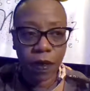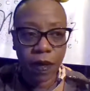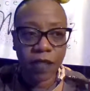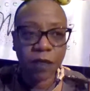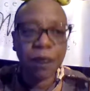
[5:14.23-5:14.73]

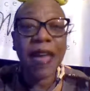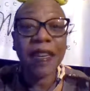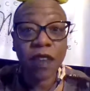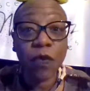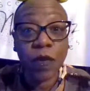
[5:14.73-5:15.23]
It's bad
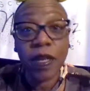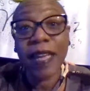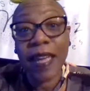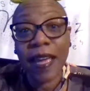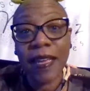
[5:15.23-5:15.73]
enough when you
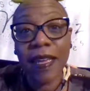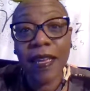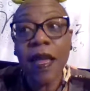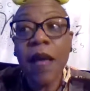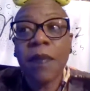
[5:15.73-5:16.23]
can't
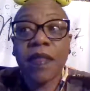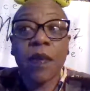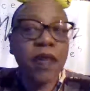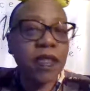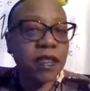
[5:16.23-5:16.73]
eat, but
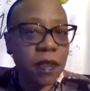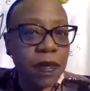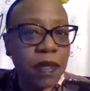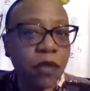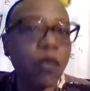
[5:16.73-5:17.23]
then when your
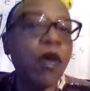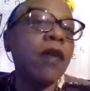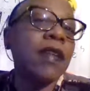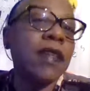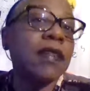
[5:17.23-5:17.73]
stomach is
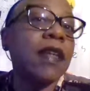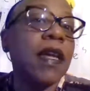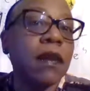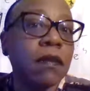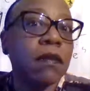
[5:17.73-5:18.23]
growling, it's
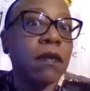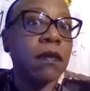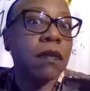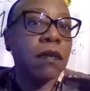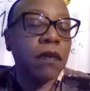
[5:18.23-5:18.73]
like,
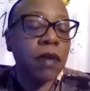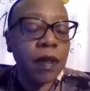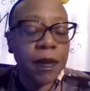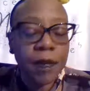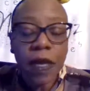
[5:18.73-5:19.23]

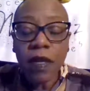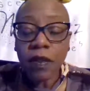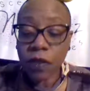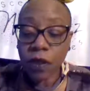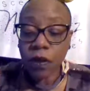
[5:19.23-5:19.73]
really?
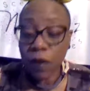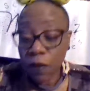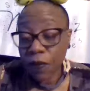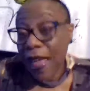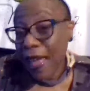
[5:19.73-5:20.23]
So, you
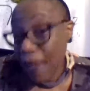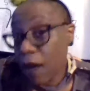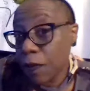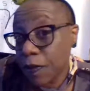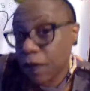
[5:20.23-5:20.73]
know, that
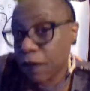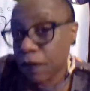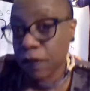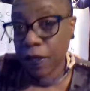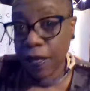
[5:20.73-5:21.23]

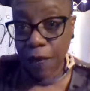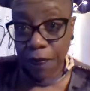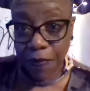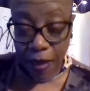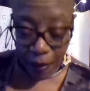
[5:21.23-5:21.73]
helps to
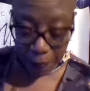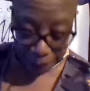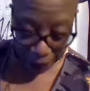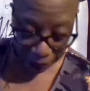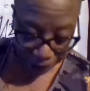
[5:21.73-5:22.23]
keep that
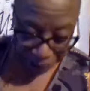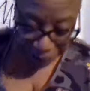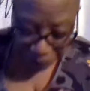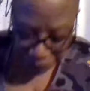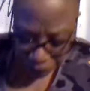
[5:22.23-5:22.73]
at bay.
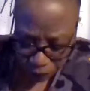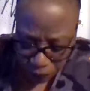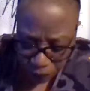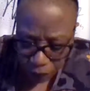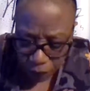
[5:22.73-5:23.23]

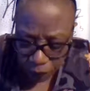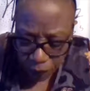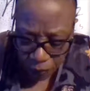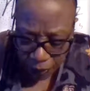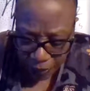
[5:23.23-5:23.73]

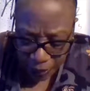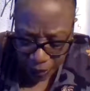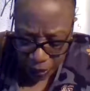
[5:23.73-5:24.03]
All right.